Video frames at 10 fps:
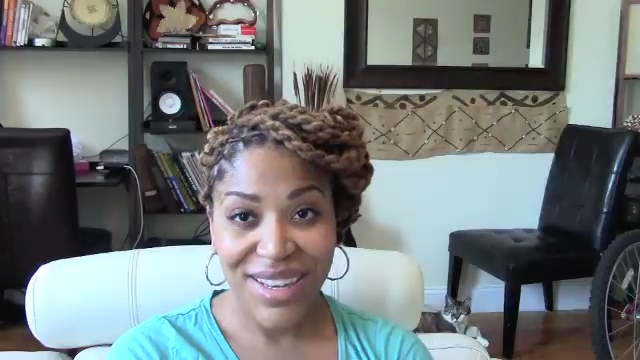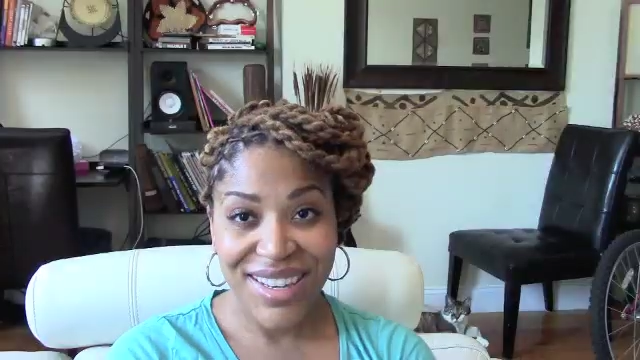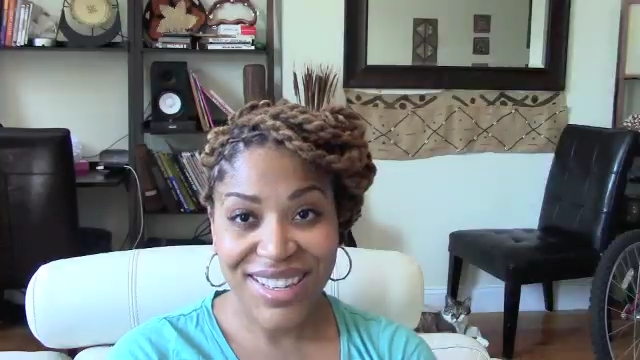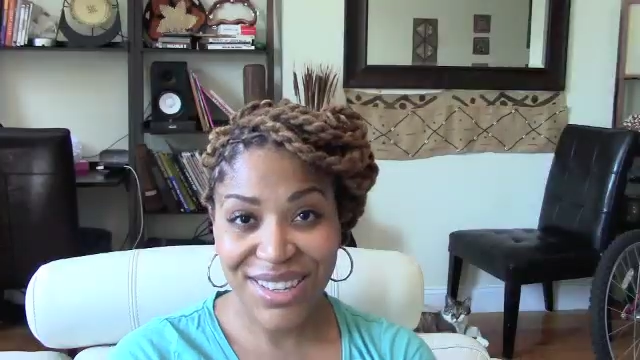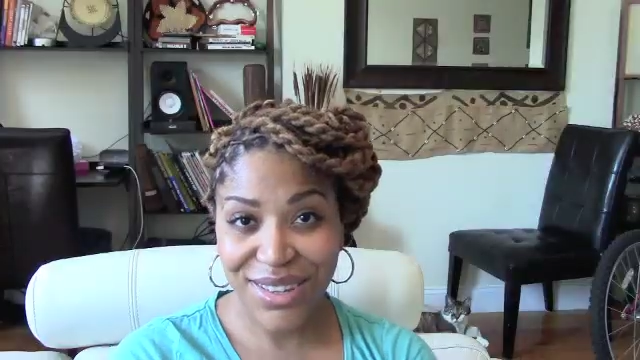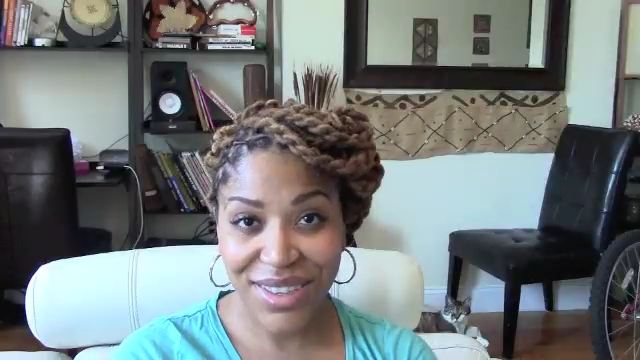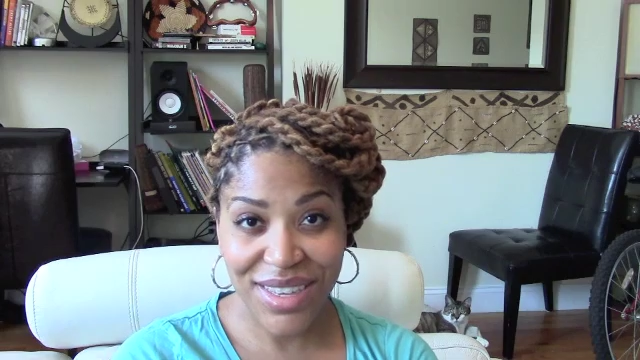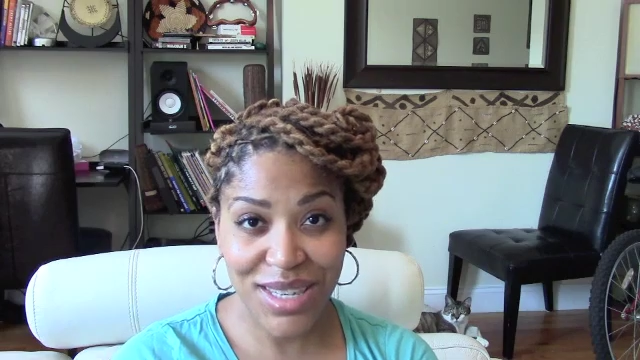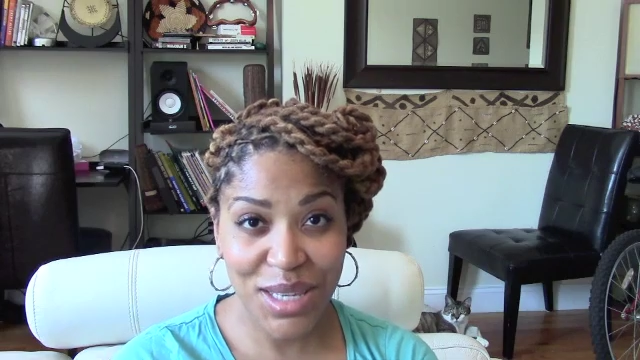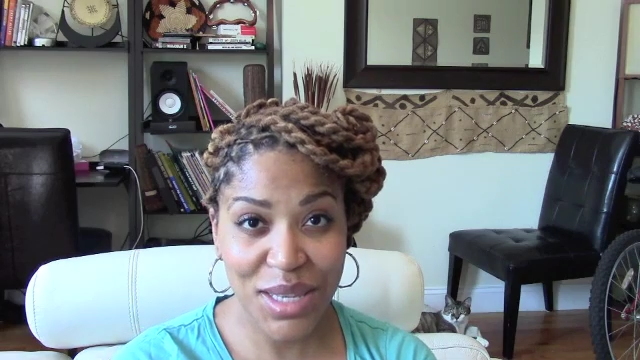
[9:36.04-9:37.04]
So
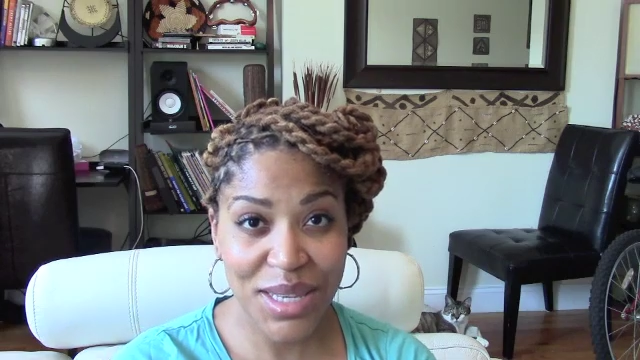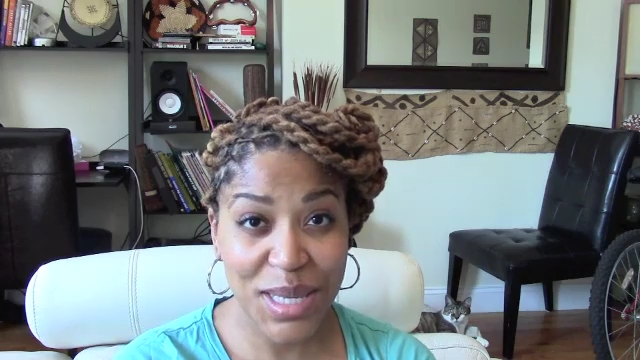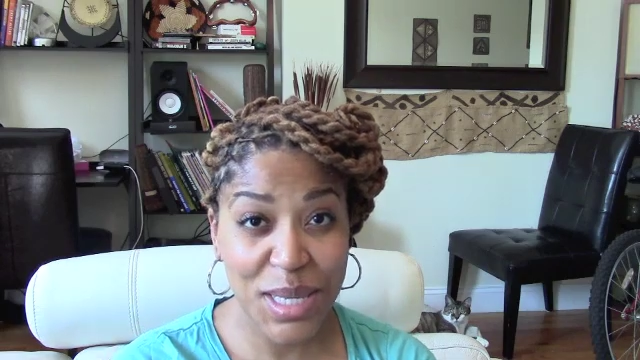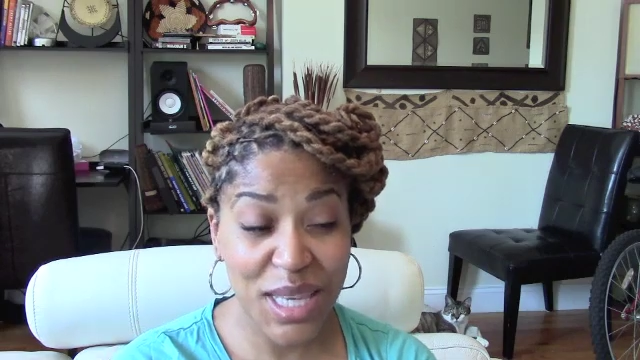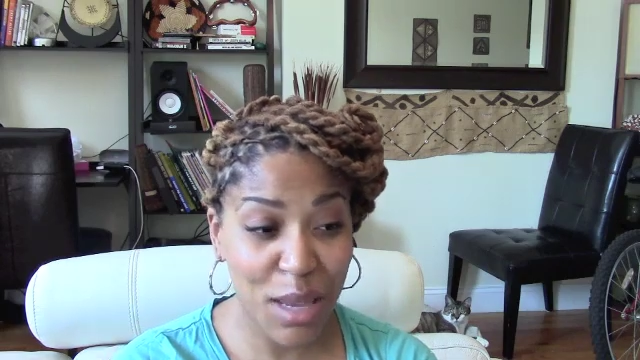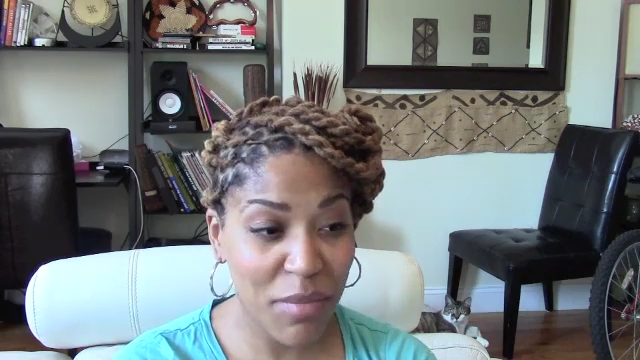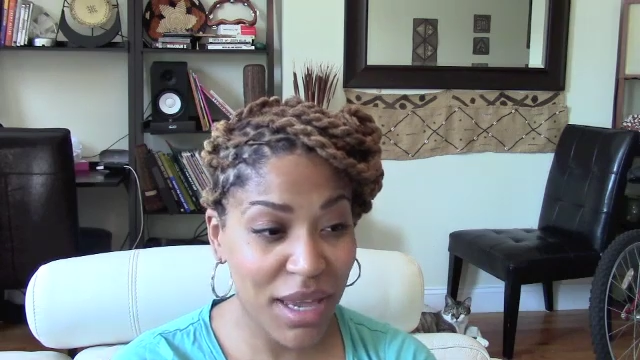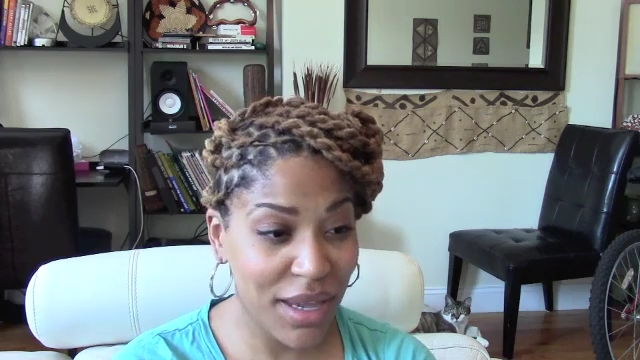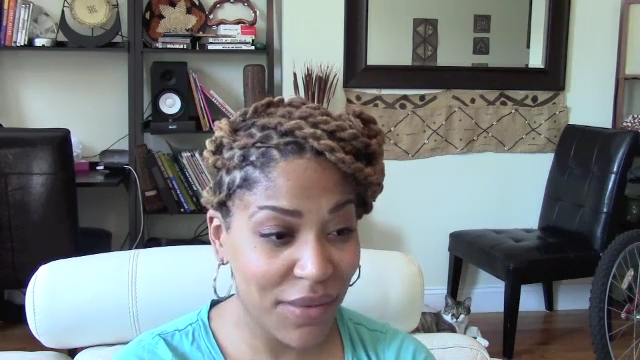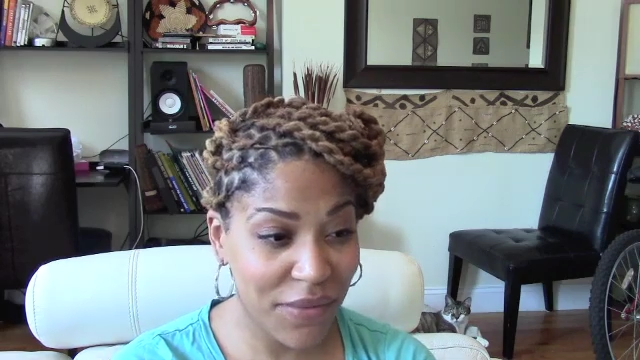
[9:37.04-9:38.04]
this is the
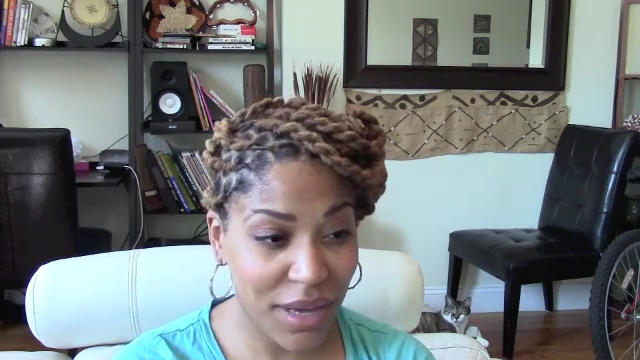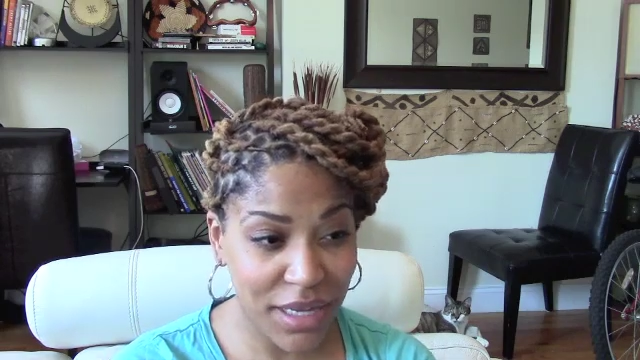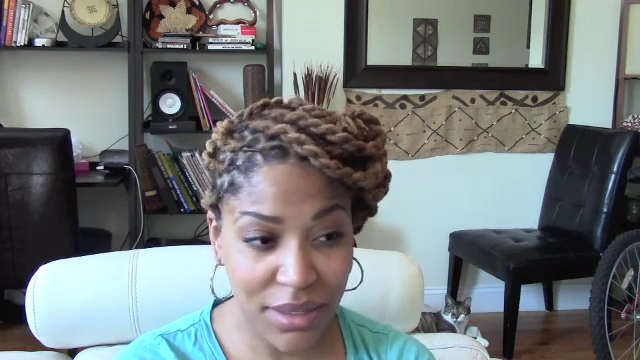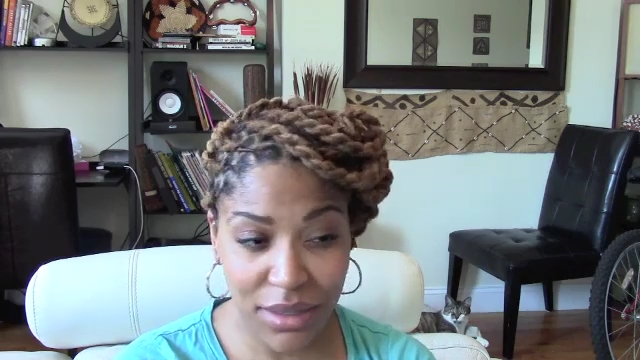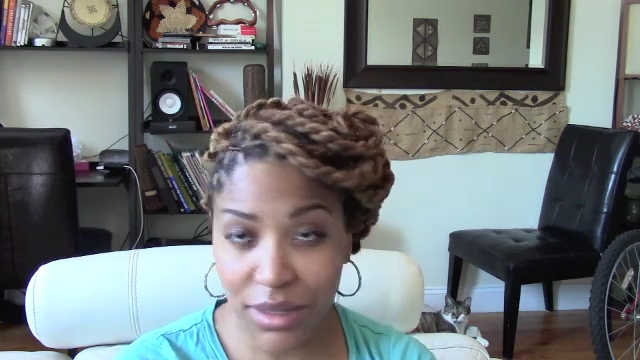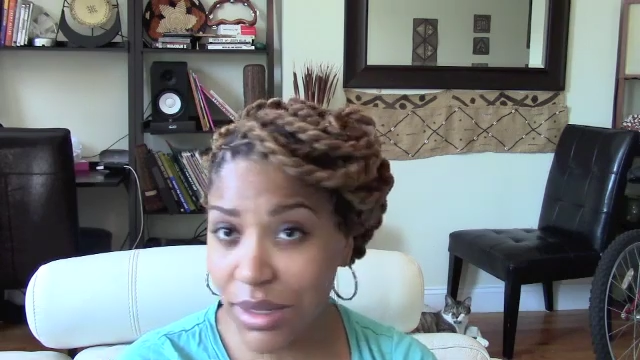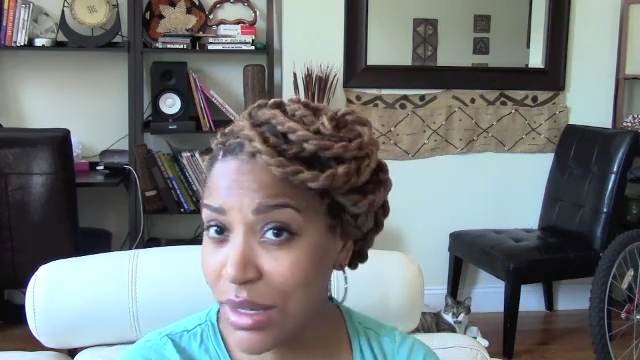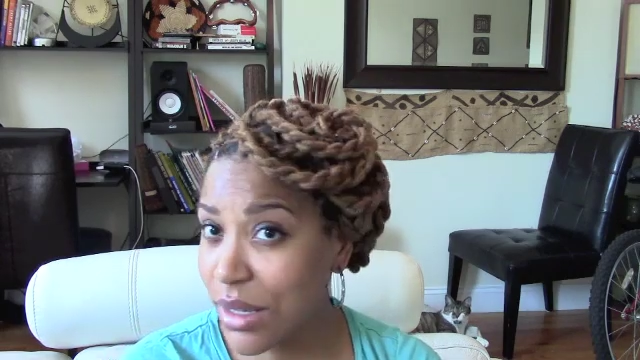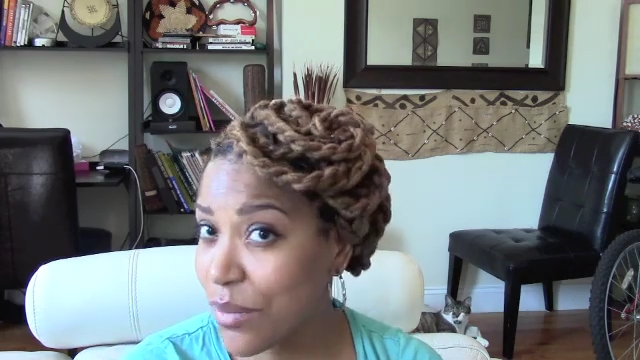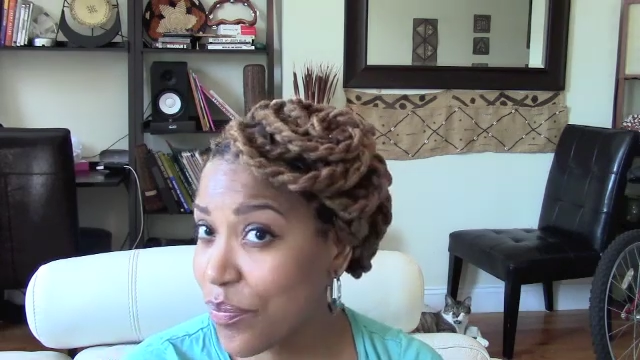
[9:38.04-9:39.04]
semi-final
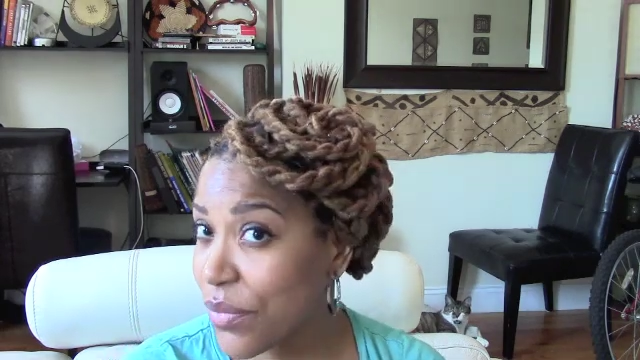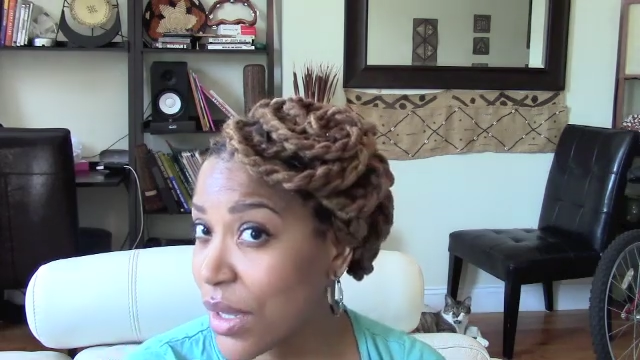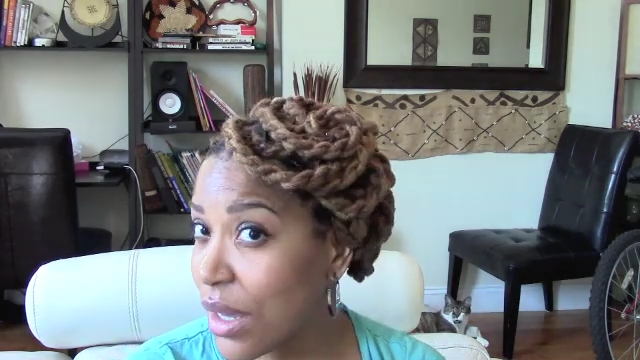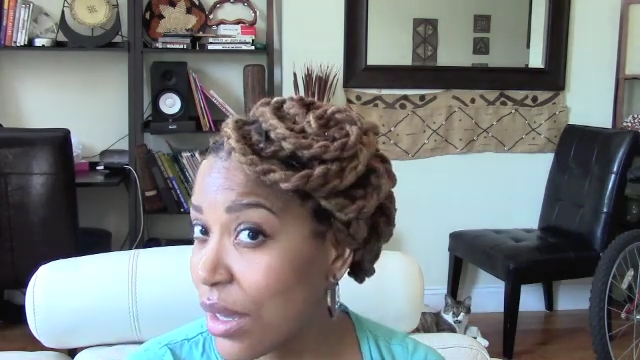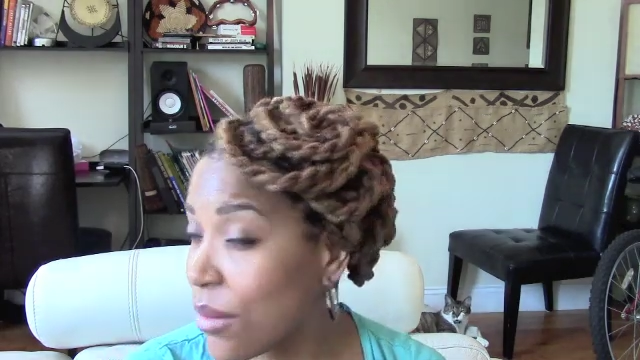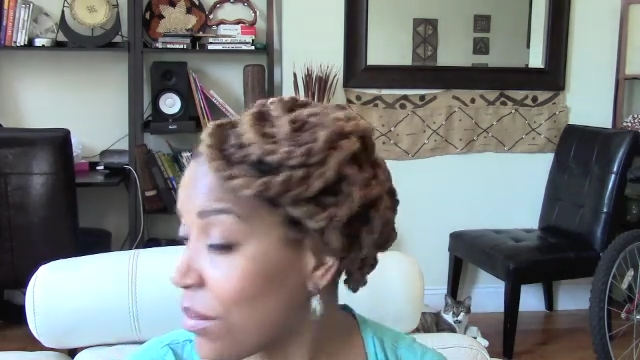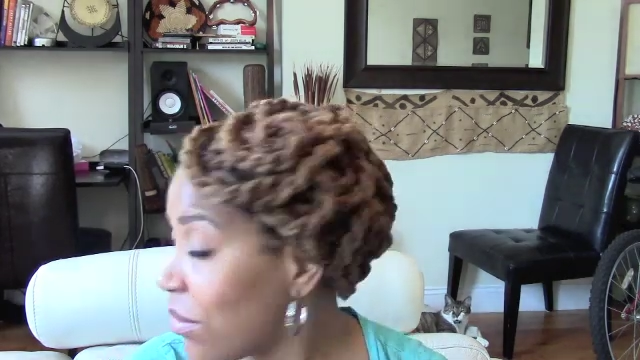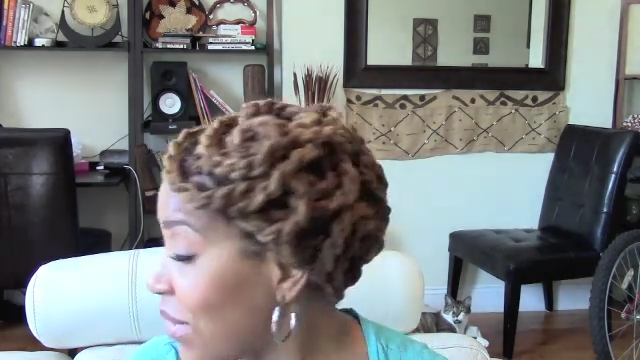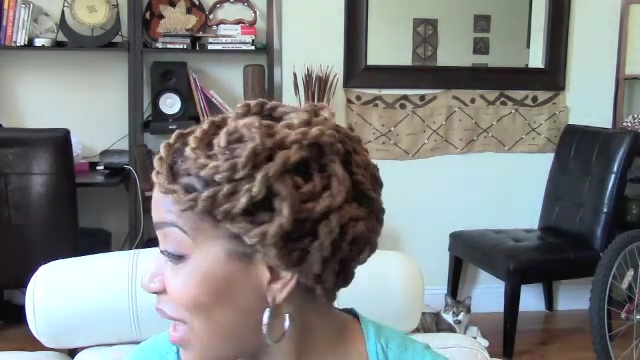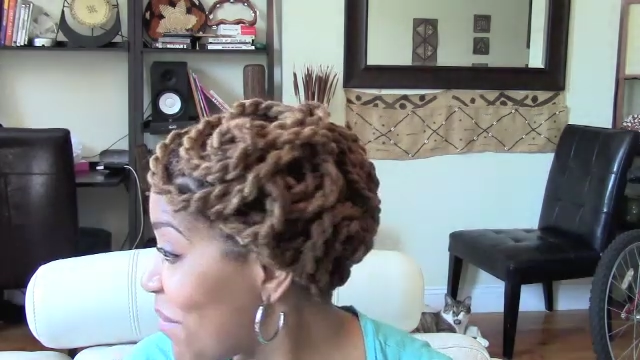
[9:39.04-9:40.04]
look. I'm
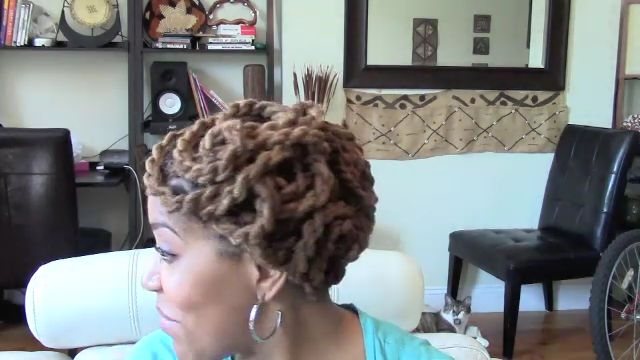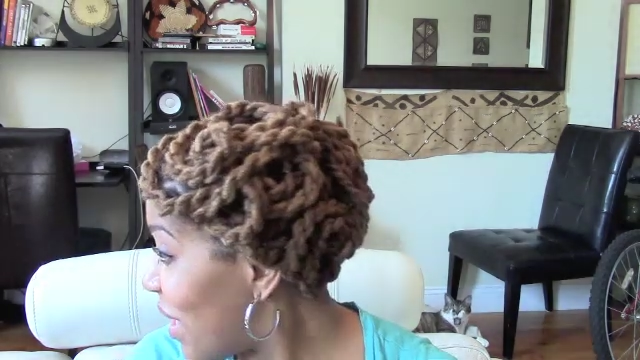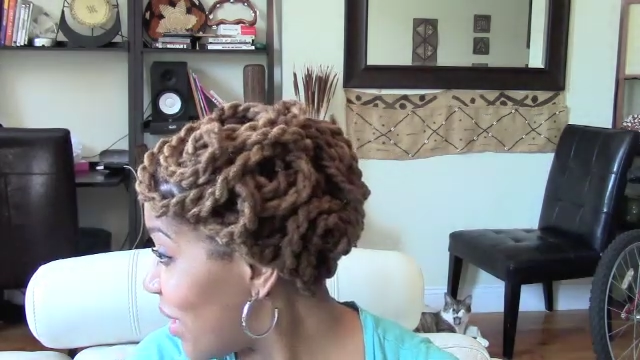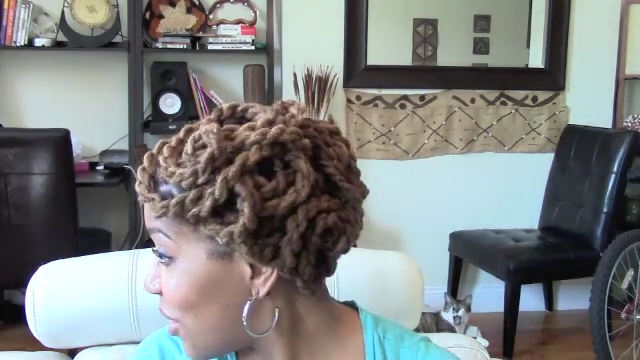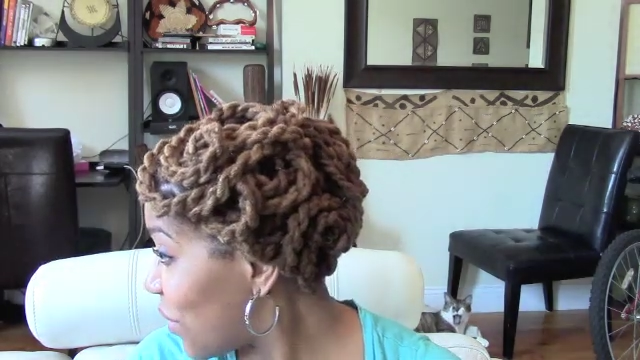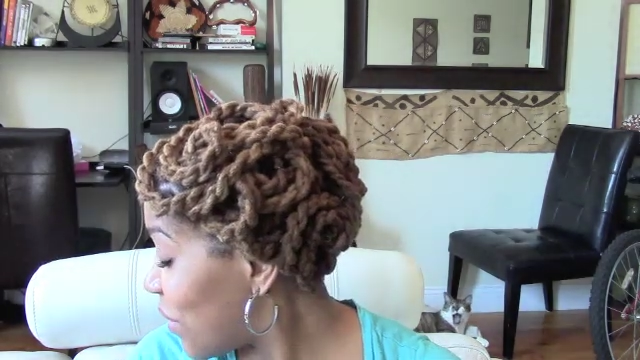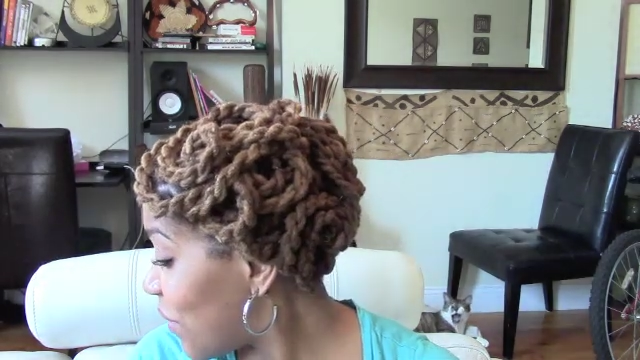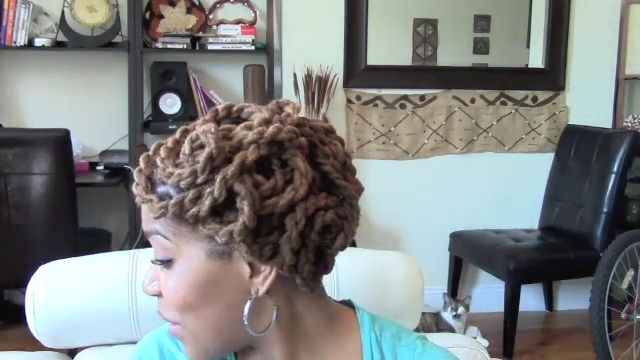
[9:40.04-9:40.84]
not sure if